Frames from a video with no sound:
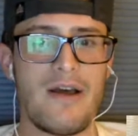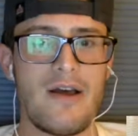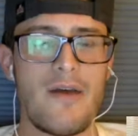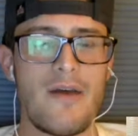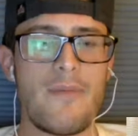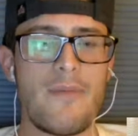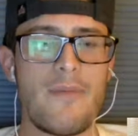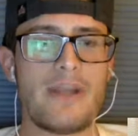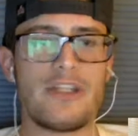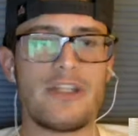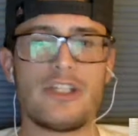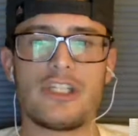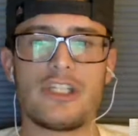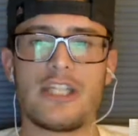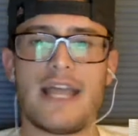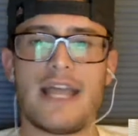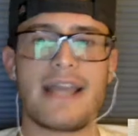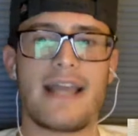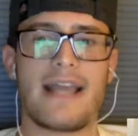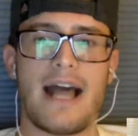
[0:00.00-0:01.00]
But it's just
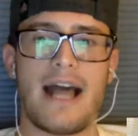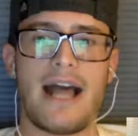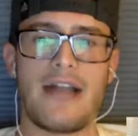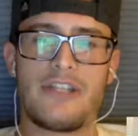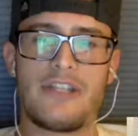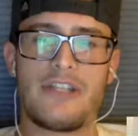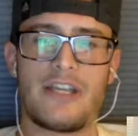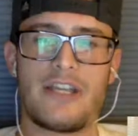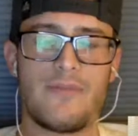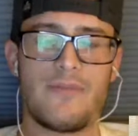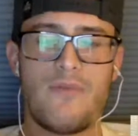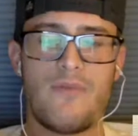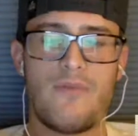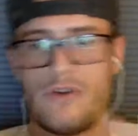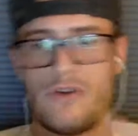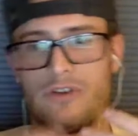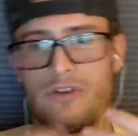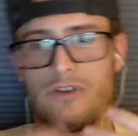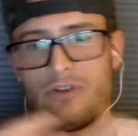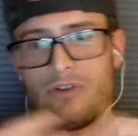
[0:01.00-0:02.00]
like, I just think it's
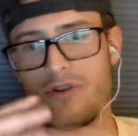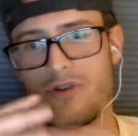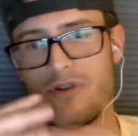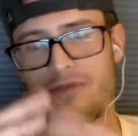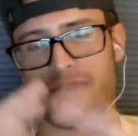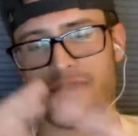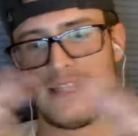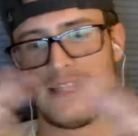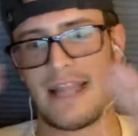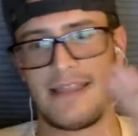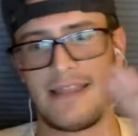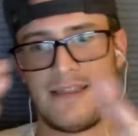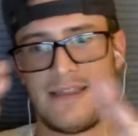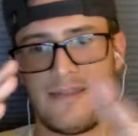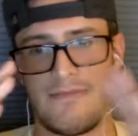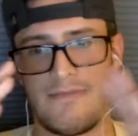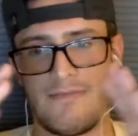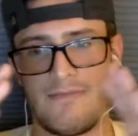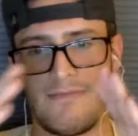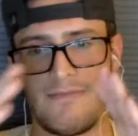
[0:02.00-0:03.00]
important to sort of set
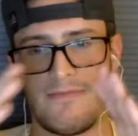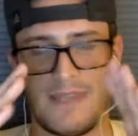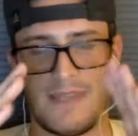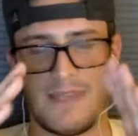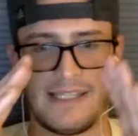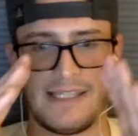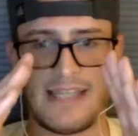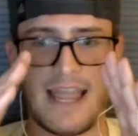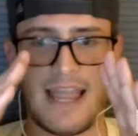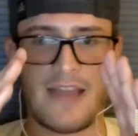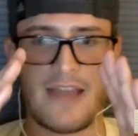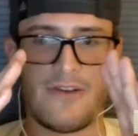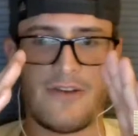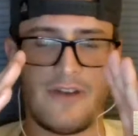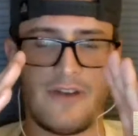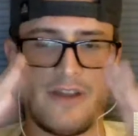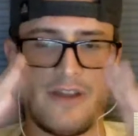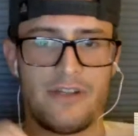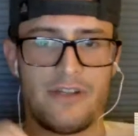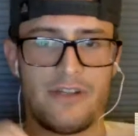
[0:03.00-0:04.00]
the standard
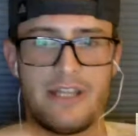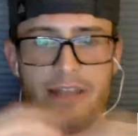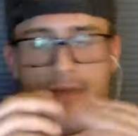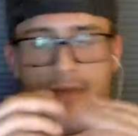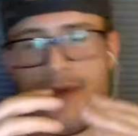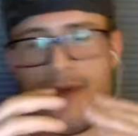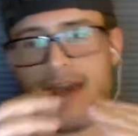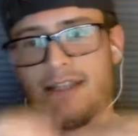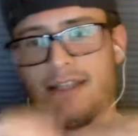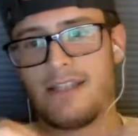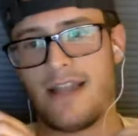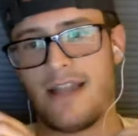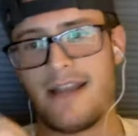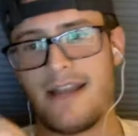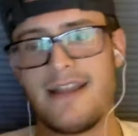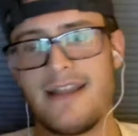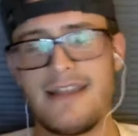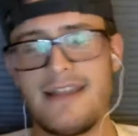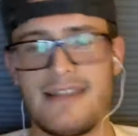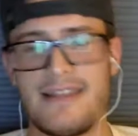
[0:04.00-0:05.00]
here, or set the baseline
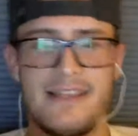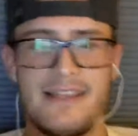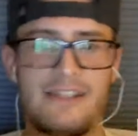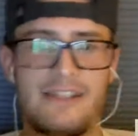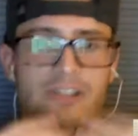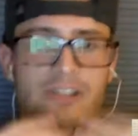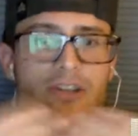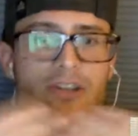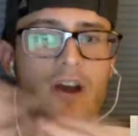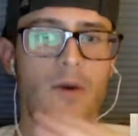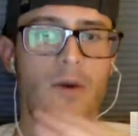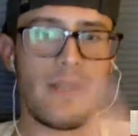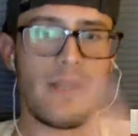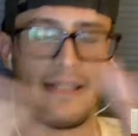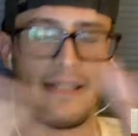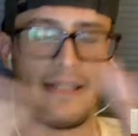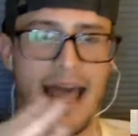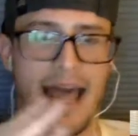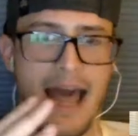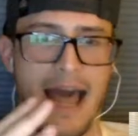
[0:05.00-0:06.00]
that this is going
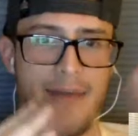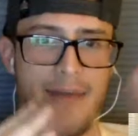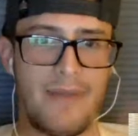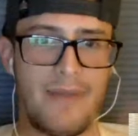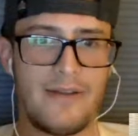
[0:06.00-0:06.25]
to happen.